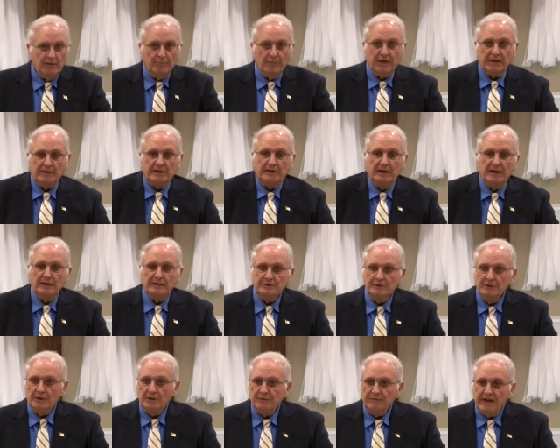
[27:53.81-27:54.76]
But, uh,
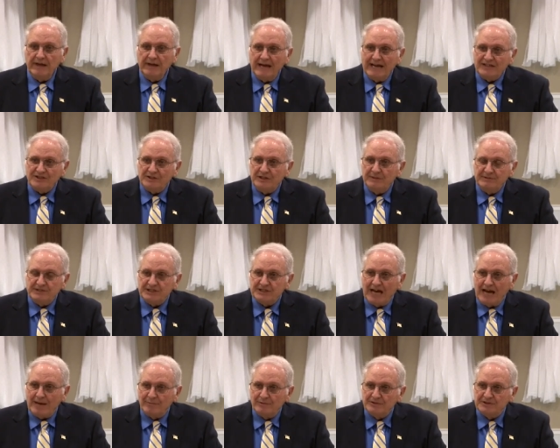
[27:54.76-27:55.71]
you know, they asked the
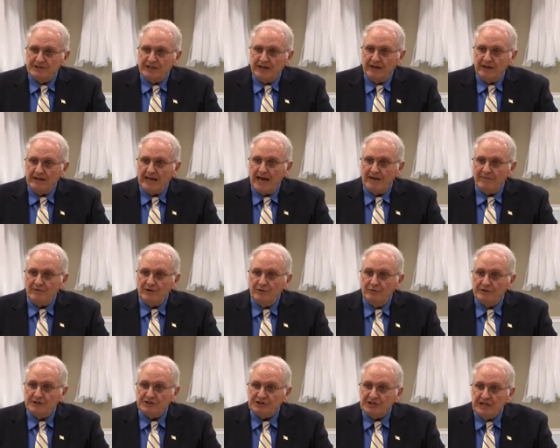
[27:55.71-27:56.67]
disciples there, Have
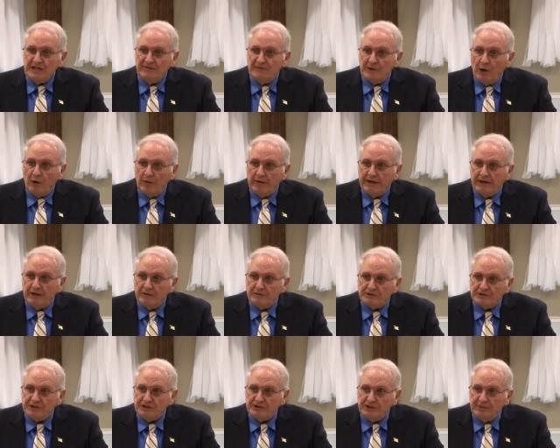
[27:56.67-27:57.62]
you received the Holy
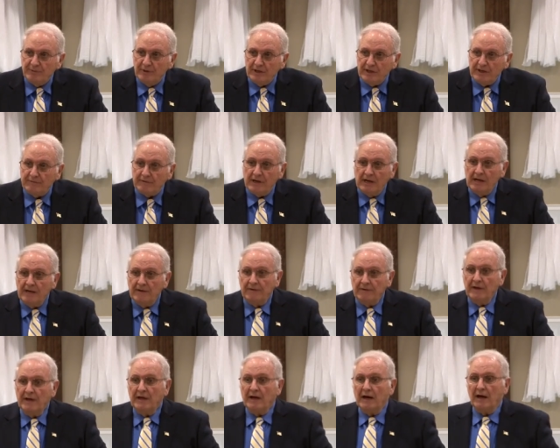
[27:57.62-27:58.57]
Ghost since you believed?
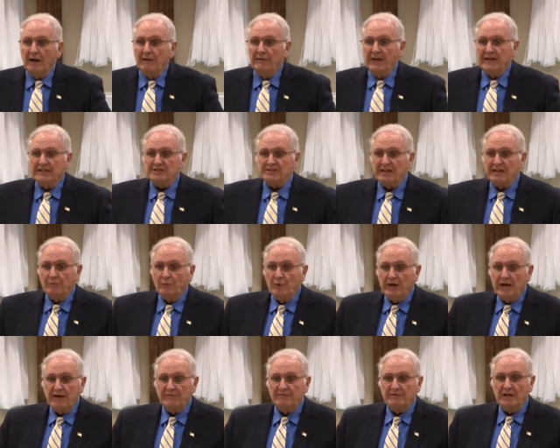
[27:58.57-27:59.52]
They said,
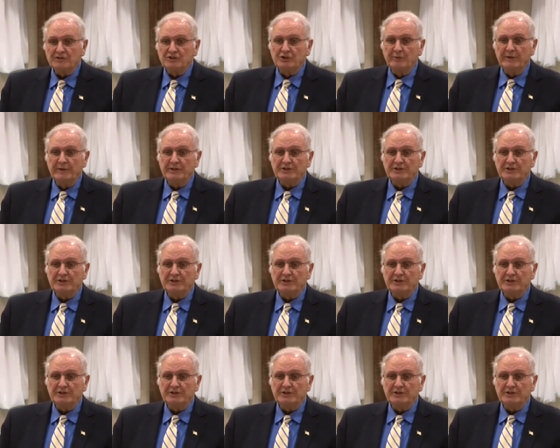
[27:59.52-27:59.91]
We have not so